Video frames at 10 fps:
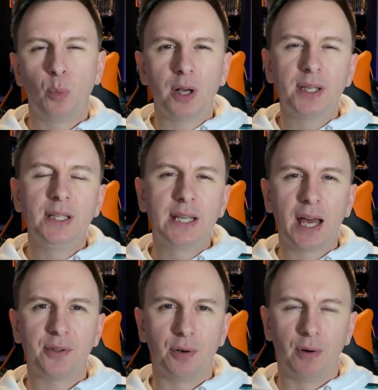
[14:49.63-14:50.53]
what I can
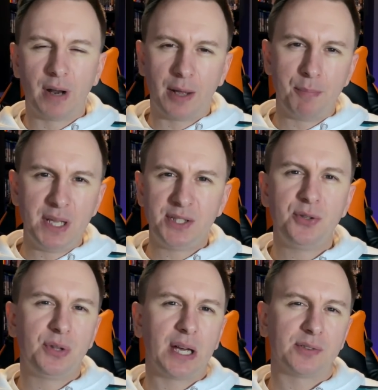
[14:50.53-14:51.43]
gather, around mid
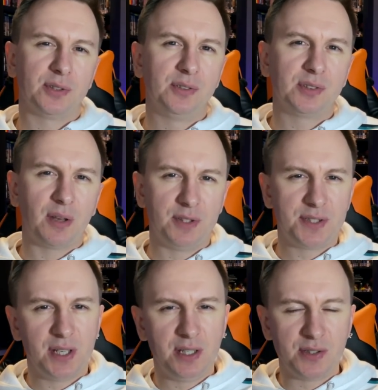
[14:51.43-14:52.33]

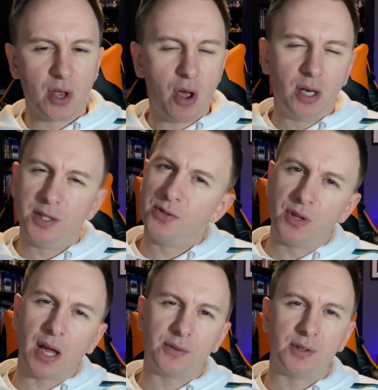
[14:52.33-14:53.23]
2017 to early
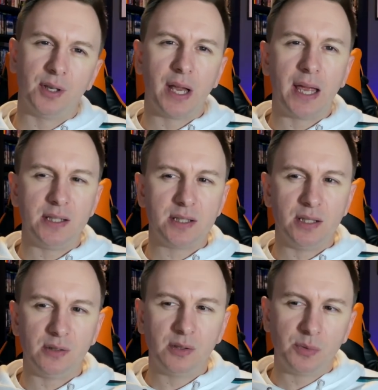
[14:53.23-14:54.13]
2018
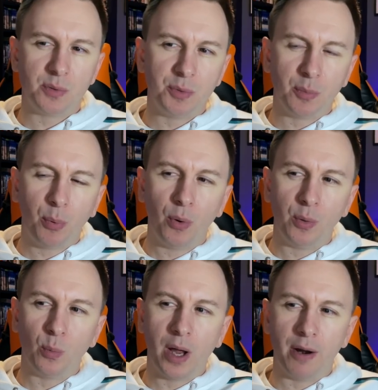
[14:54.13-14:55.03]
seems to be the point
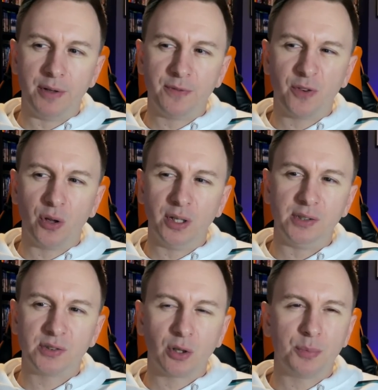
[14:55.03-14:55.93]
where he finally
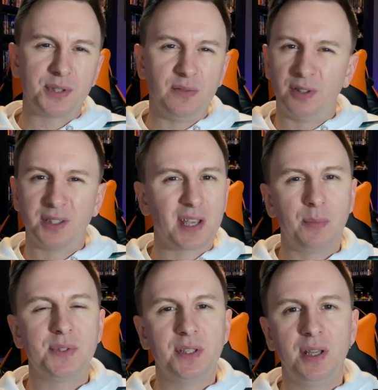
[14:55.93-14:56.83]
stopped even
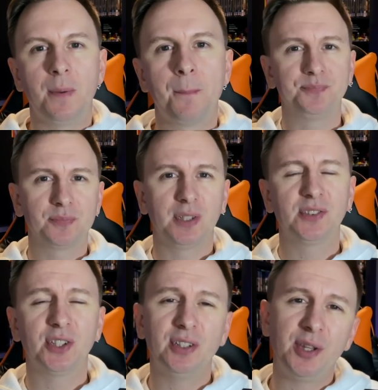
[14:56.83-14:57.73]
attempting it. It's
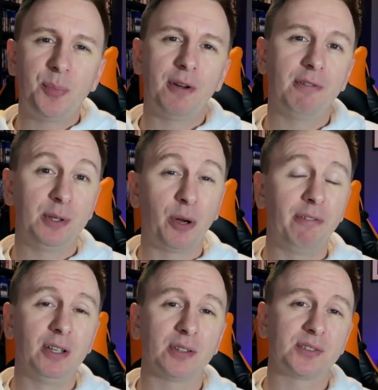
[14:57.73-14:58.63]
certainly the period where
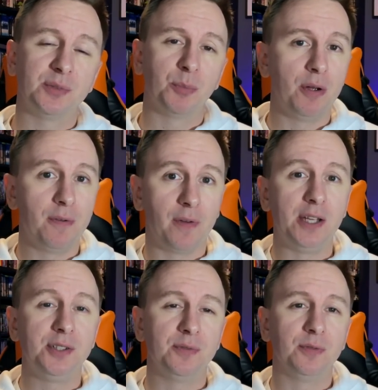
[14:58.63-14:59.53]
he lost his
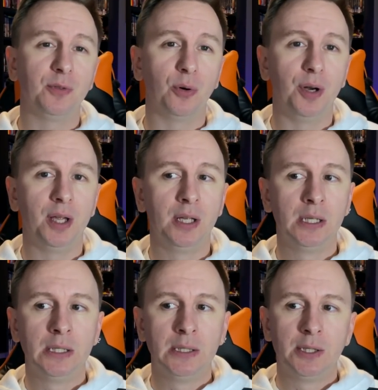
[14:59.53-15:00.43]
motivation for it
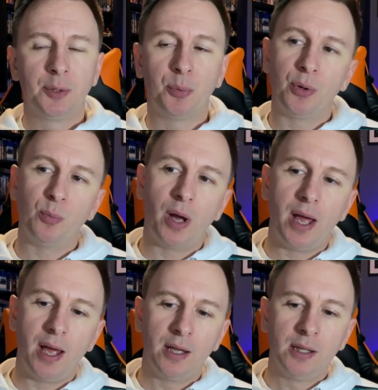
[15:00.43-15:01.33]
the point where